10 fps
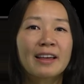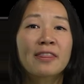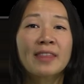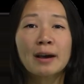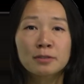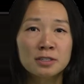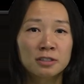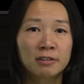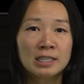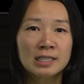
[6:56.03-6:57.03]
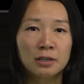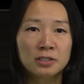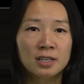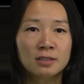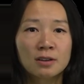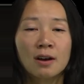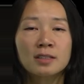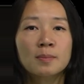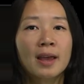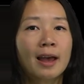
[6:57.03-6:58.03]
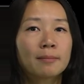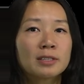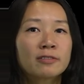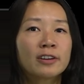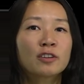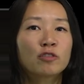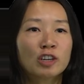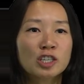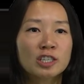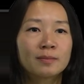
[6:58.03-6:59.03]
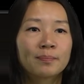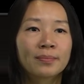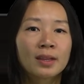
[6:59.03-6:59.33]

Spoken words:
1,000 degrees Celsius caused by atmospheric friction.